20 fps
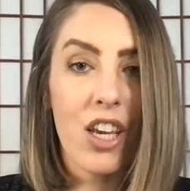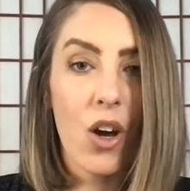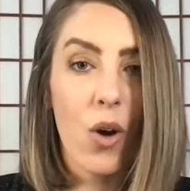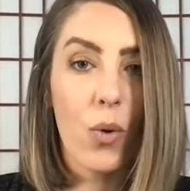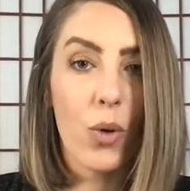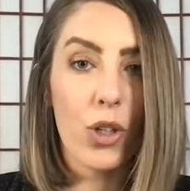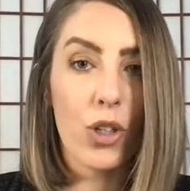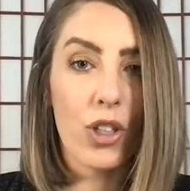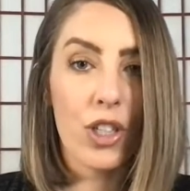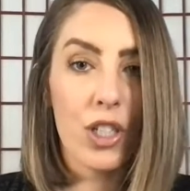
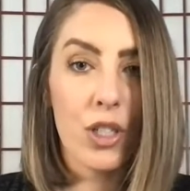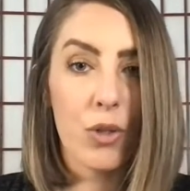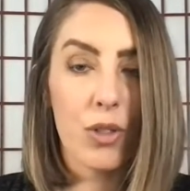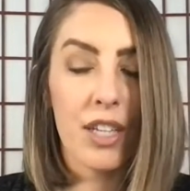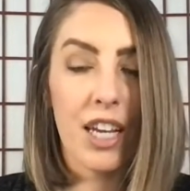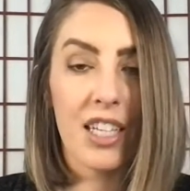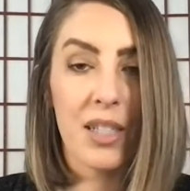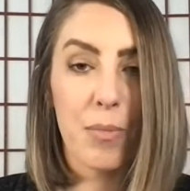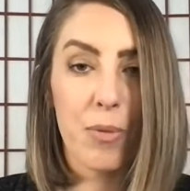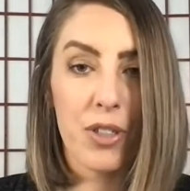owner is
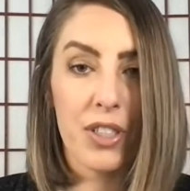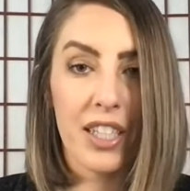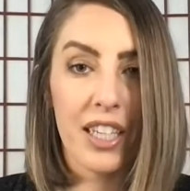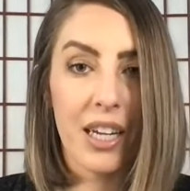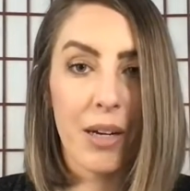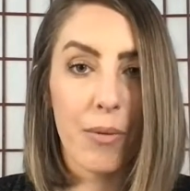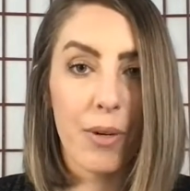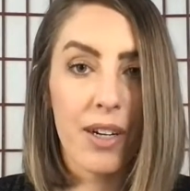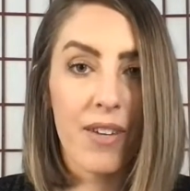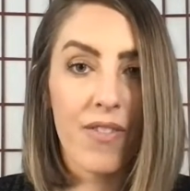desperate to
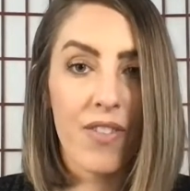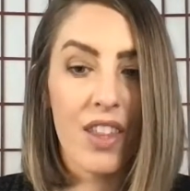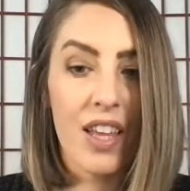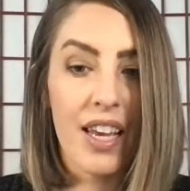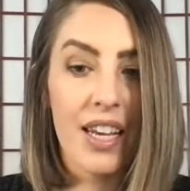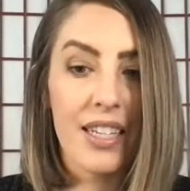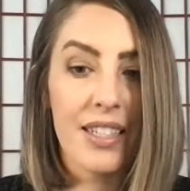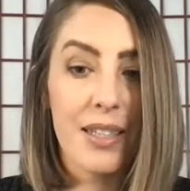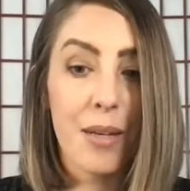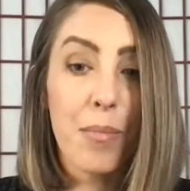get rid of
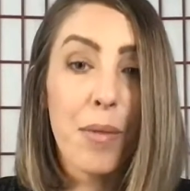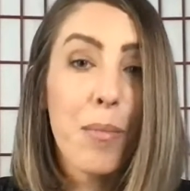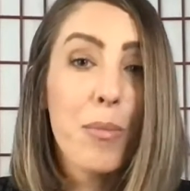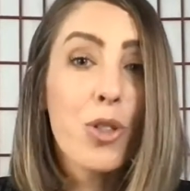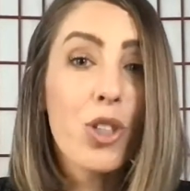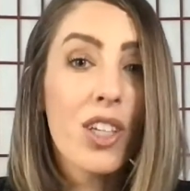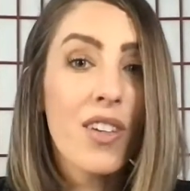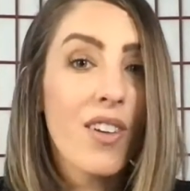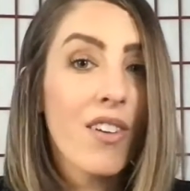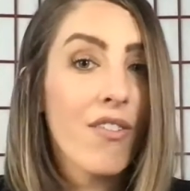things.
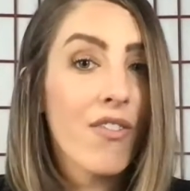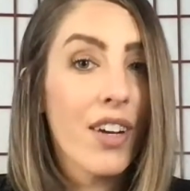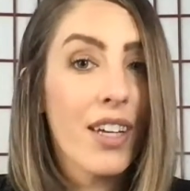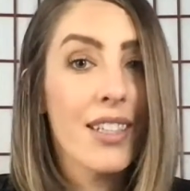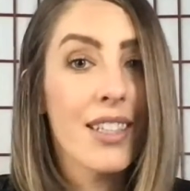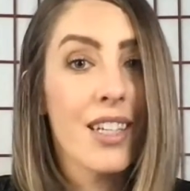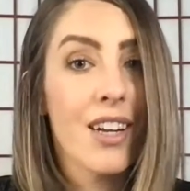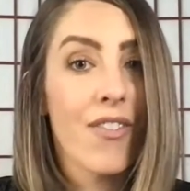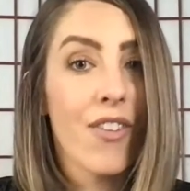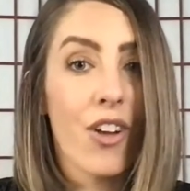Sometimes you'll even
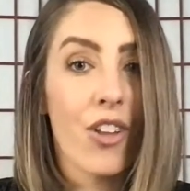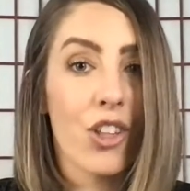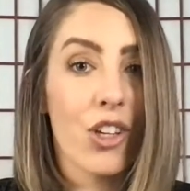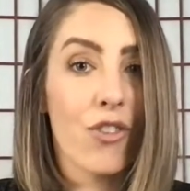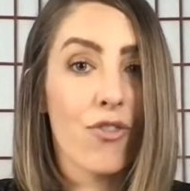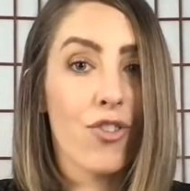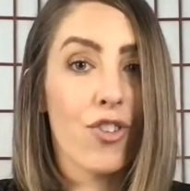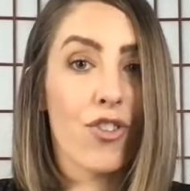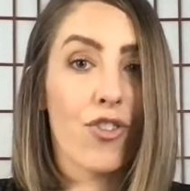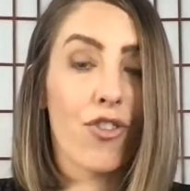find stuff on
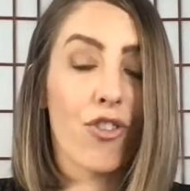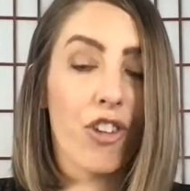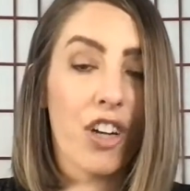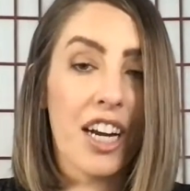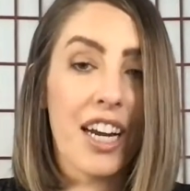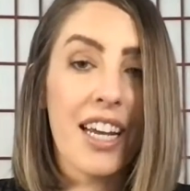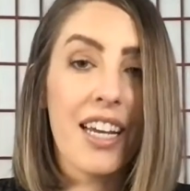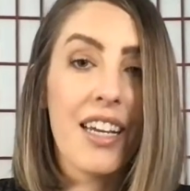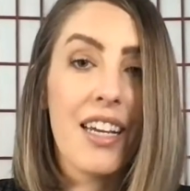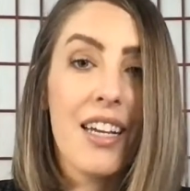there for
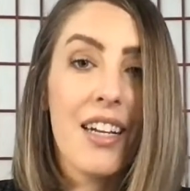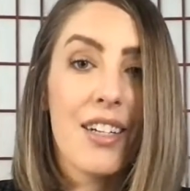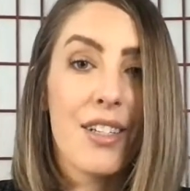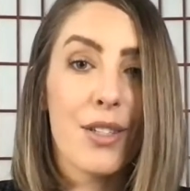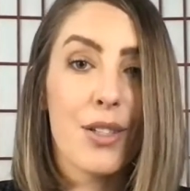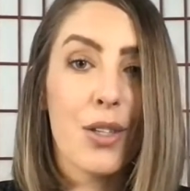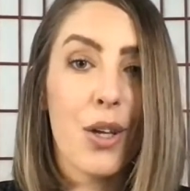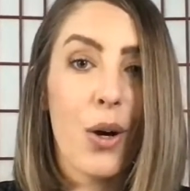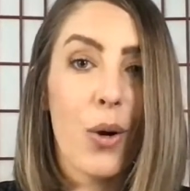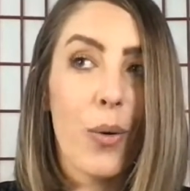free.
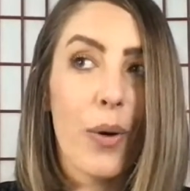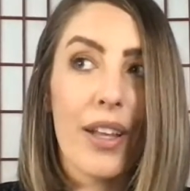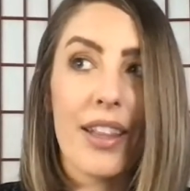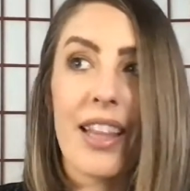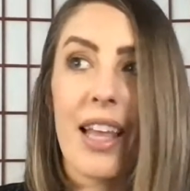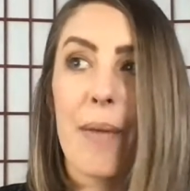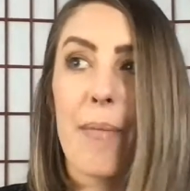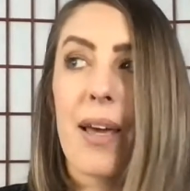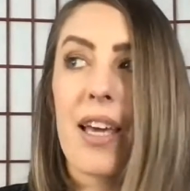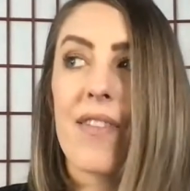So,
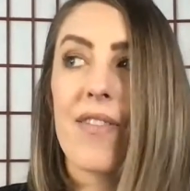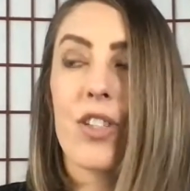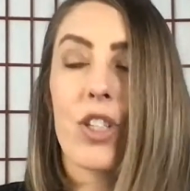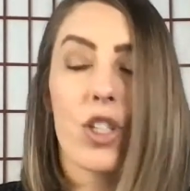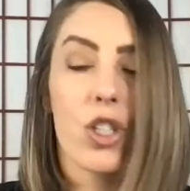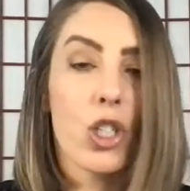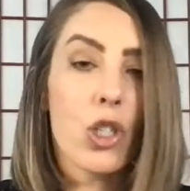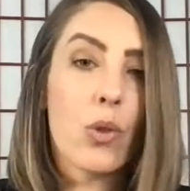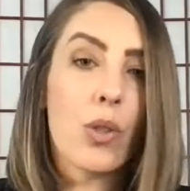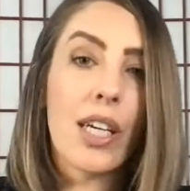and they may even
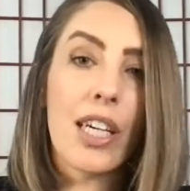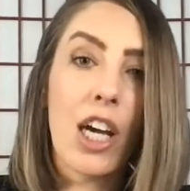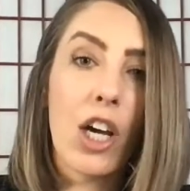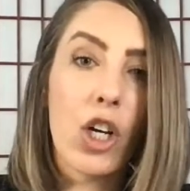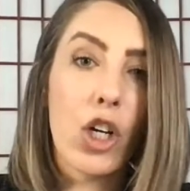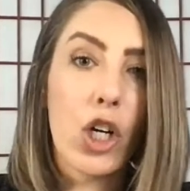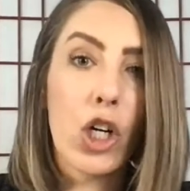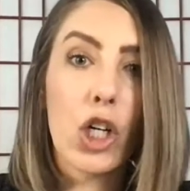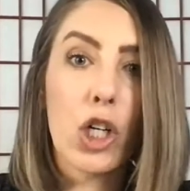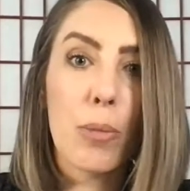just do like a
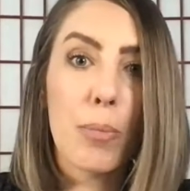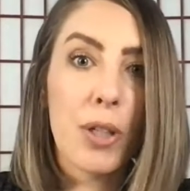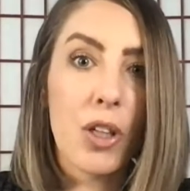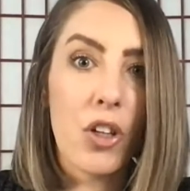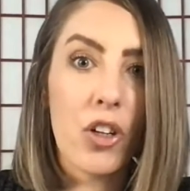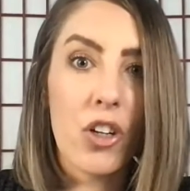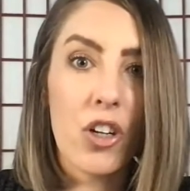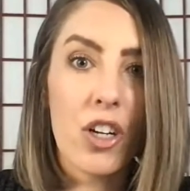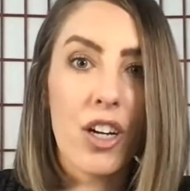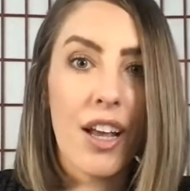curb
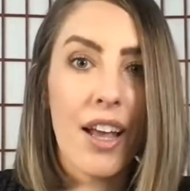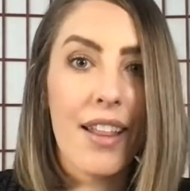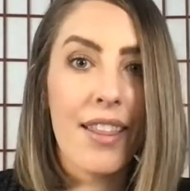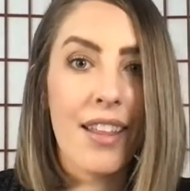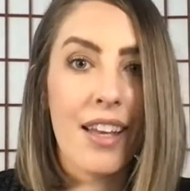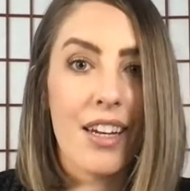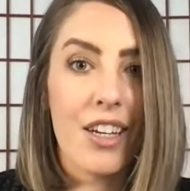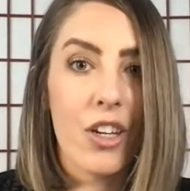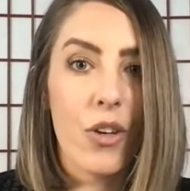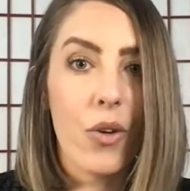alert,
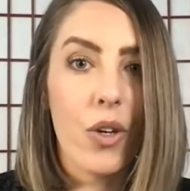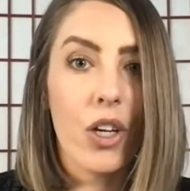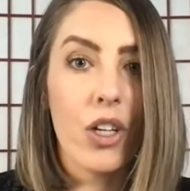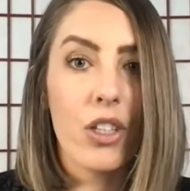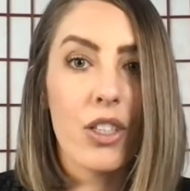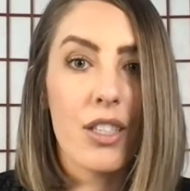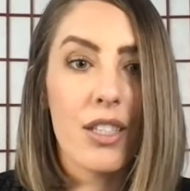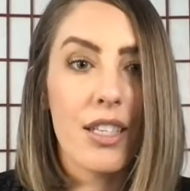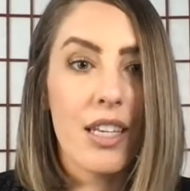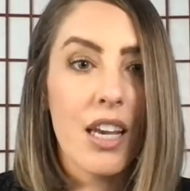and then you
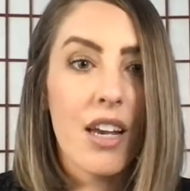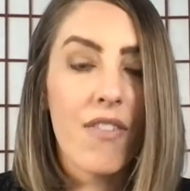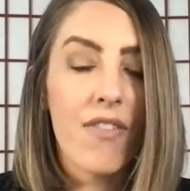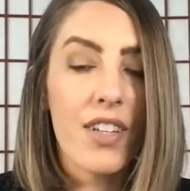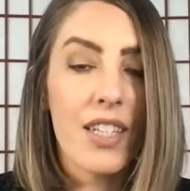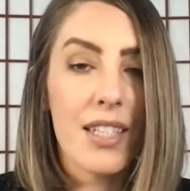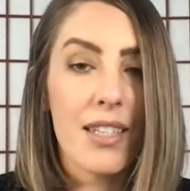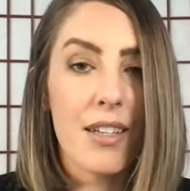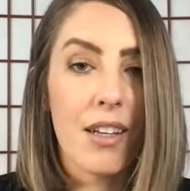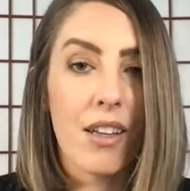can see if
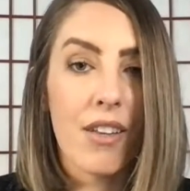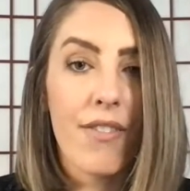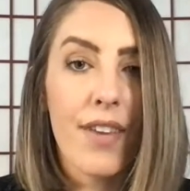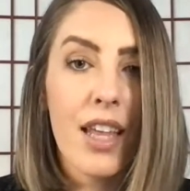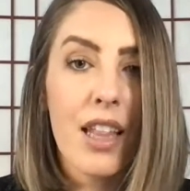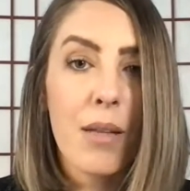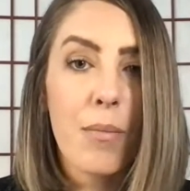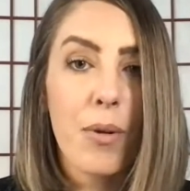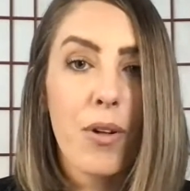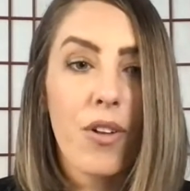it's still
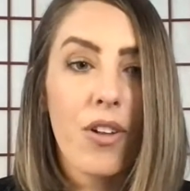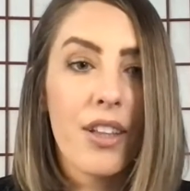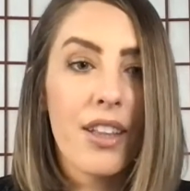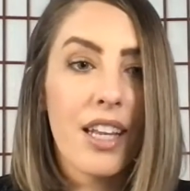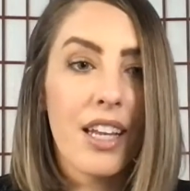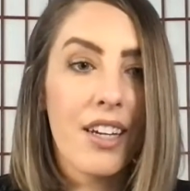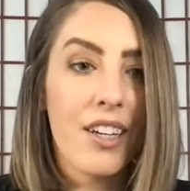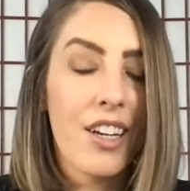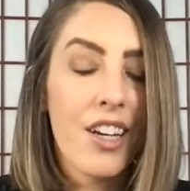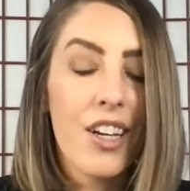available, and
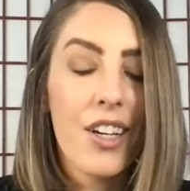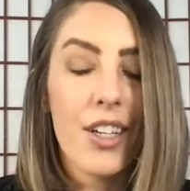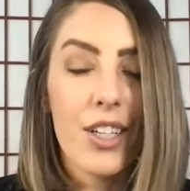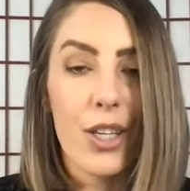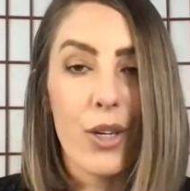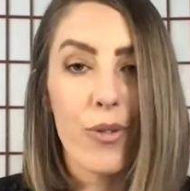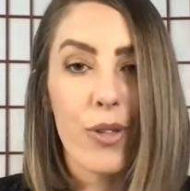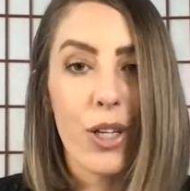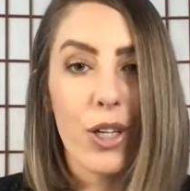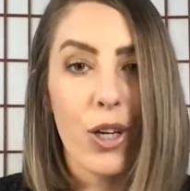then
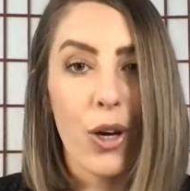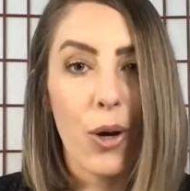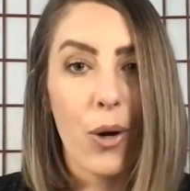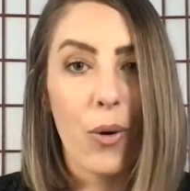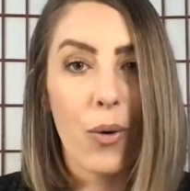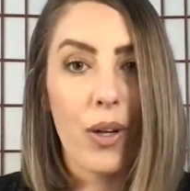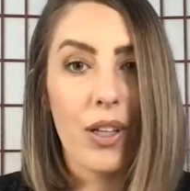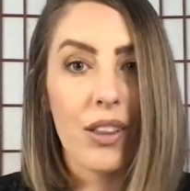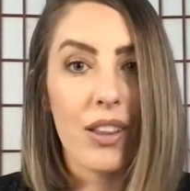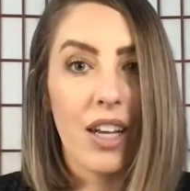you can
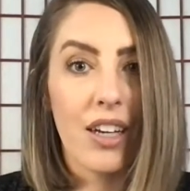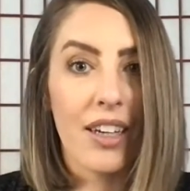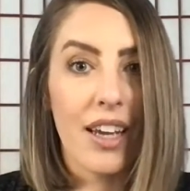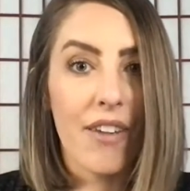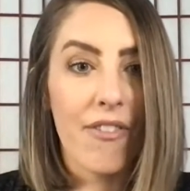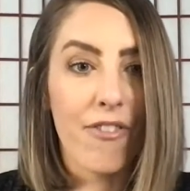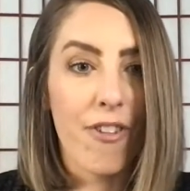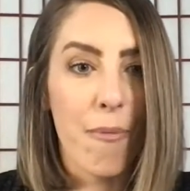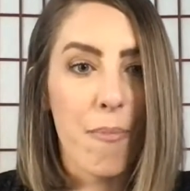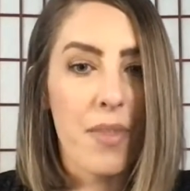go lug
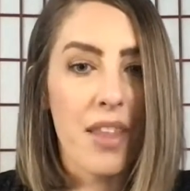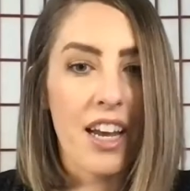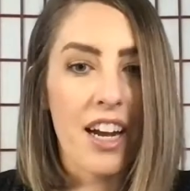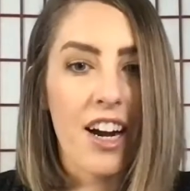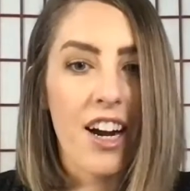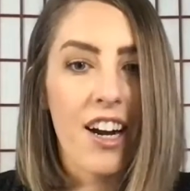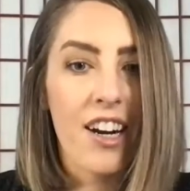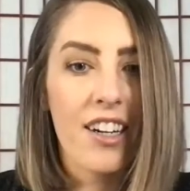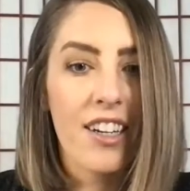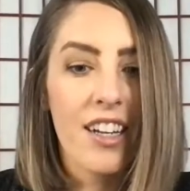it from
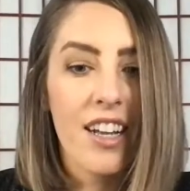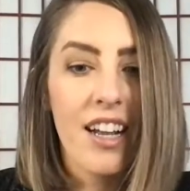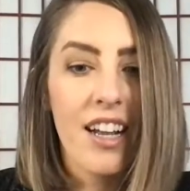there.